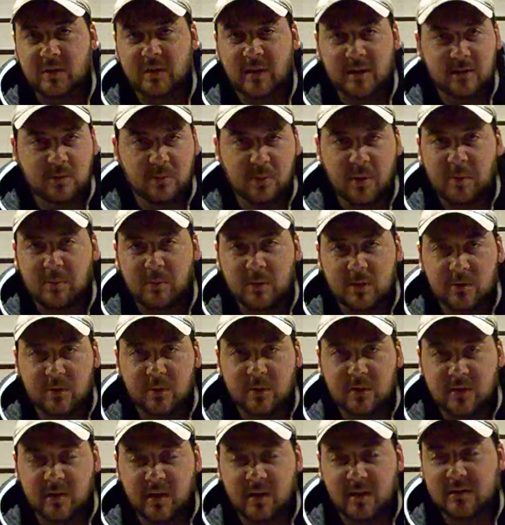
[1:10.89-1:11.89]
That's pretty much what
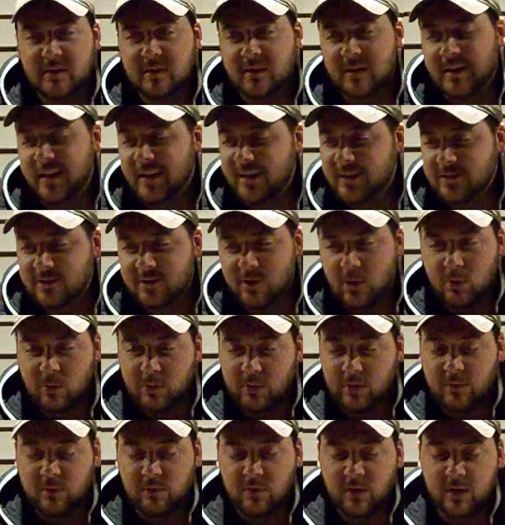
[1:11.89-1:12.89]
it tastes like. It has no
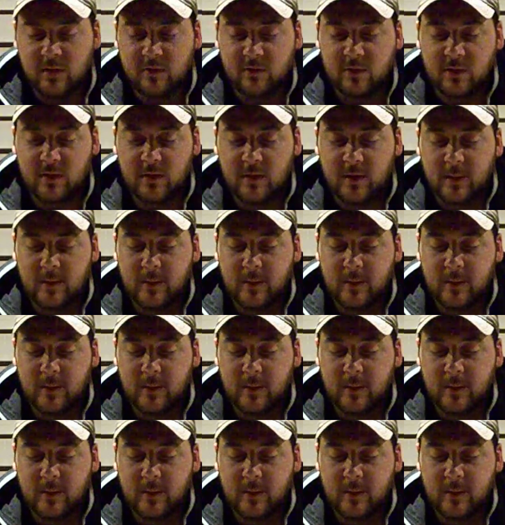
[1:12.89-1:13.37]
real flavor.